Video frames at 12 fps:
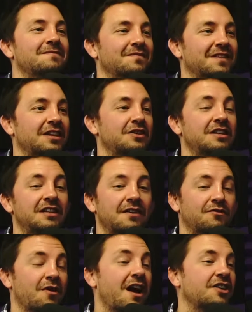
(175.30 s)
Like you need to have
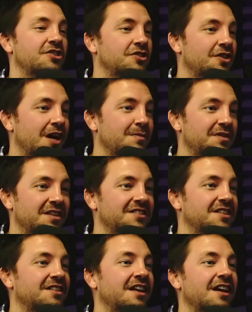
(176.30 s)
reaction time and things like
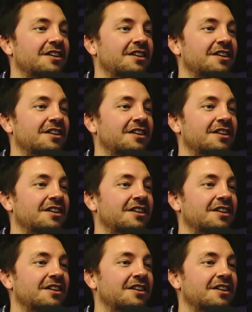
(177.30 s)
that, and